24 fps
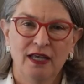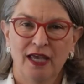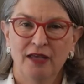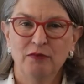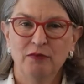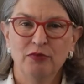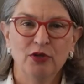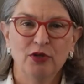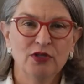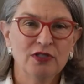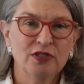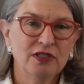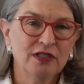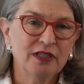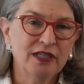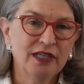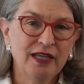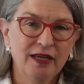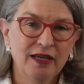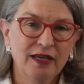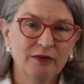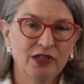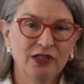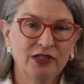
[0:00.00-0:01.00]
And
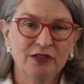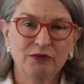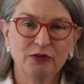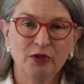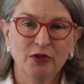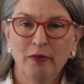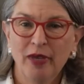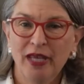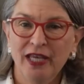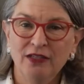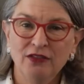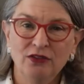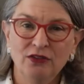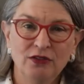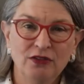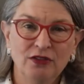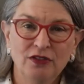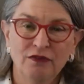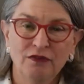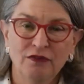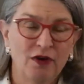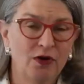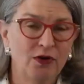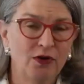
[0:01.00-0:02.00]
personally, I'm going to remain
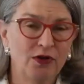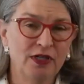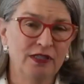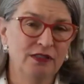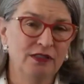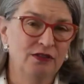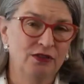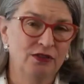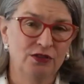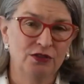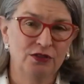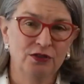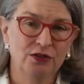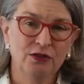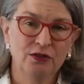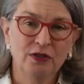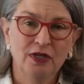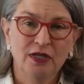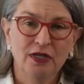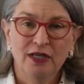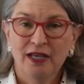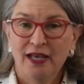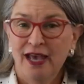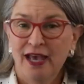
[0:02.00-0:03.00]
devoted
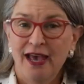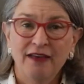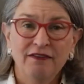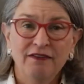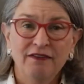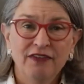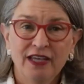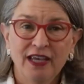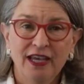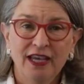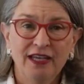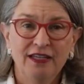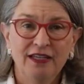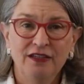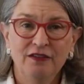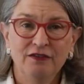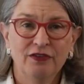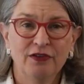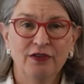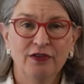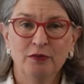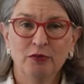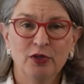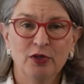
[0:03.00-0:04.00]
to advocating
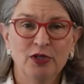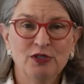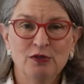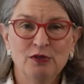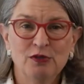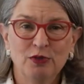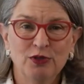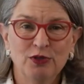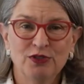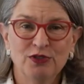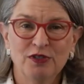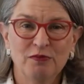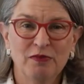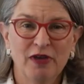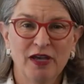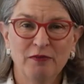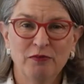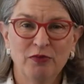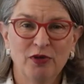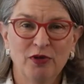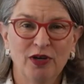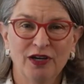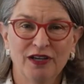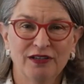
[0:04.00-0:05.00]
for the principles in my
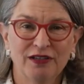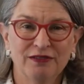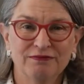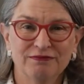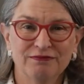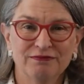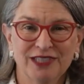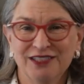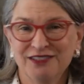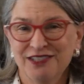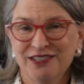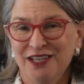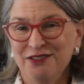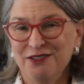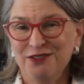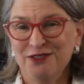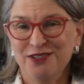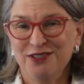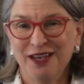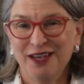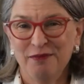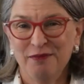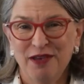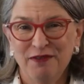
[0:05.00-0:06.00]
book because, as you
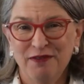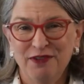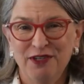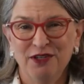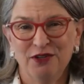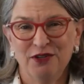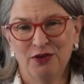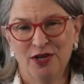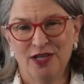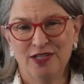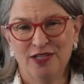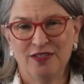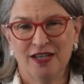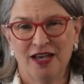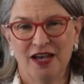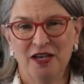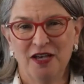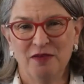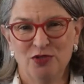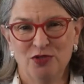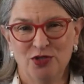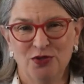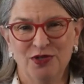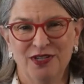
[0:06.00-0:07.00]
say, I'm having a great
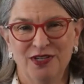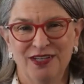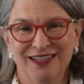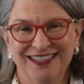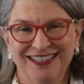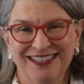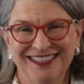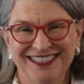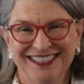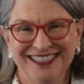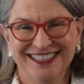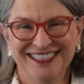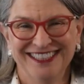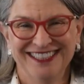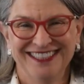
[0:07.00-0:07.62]
time doing it.